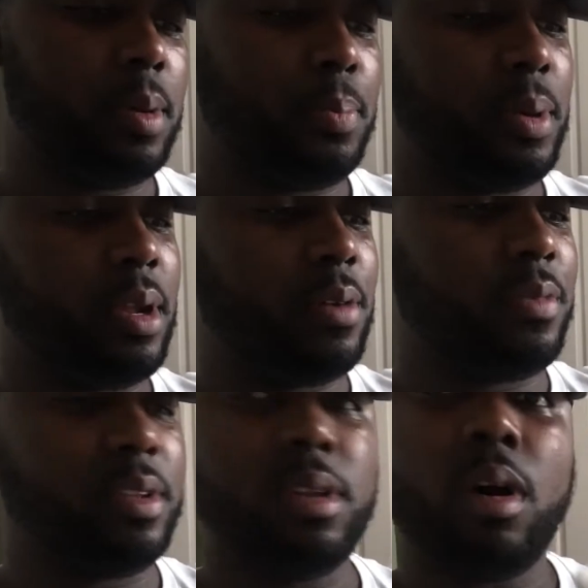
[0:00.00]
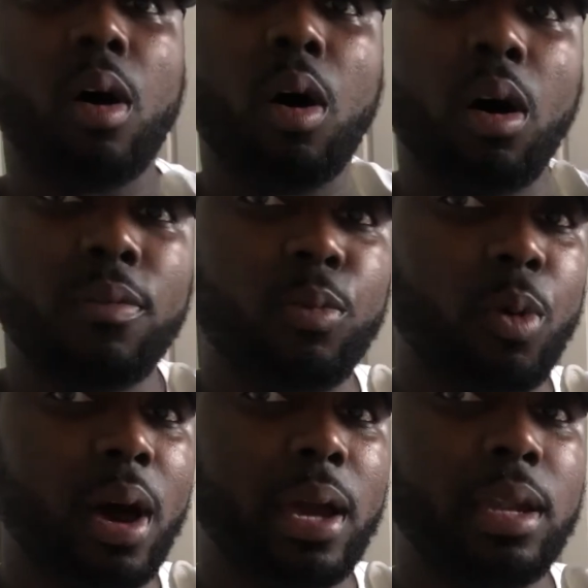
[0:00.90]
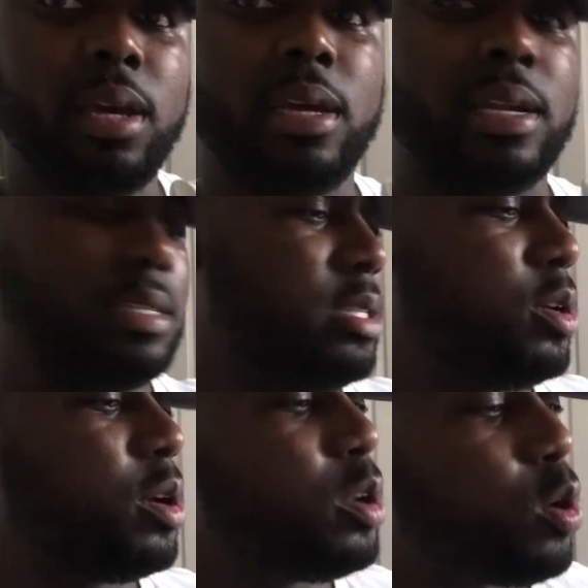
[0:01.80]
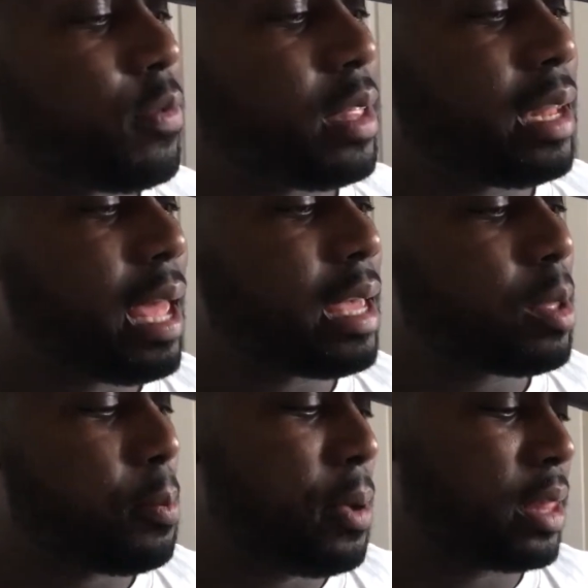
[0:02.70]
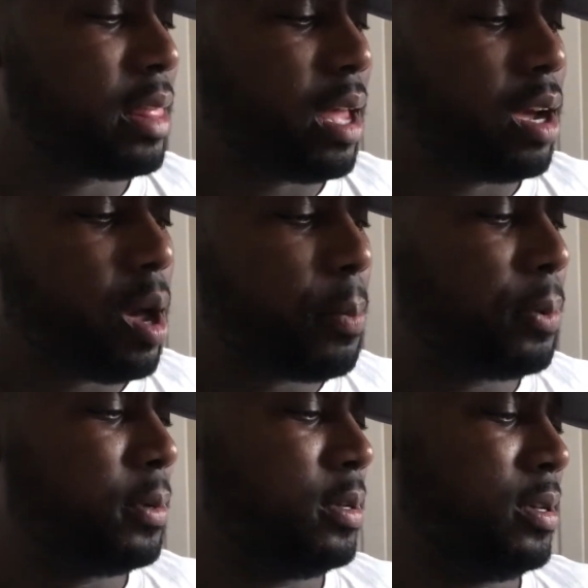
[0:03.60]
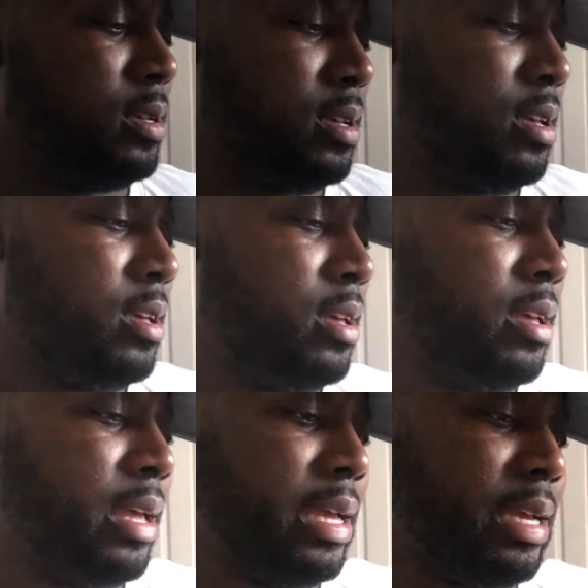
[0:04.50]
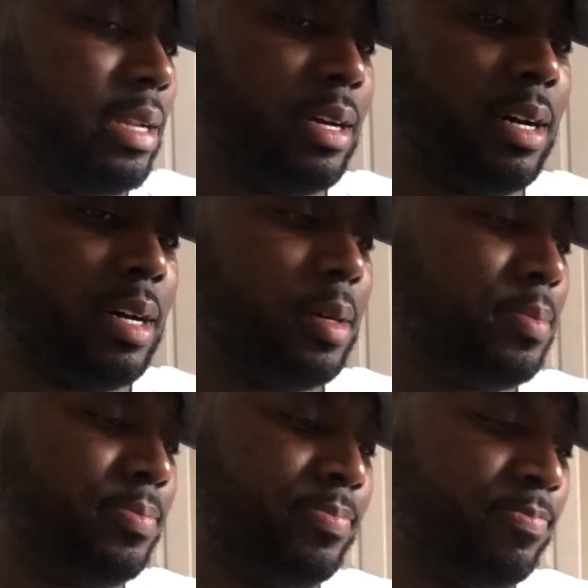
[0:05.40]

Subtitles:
a bit of an off-white. Again, I still don't know if the light can pick that up. And a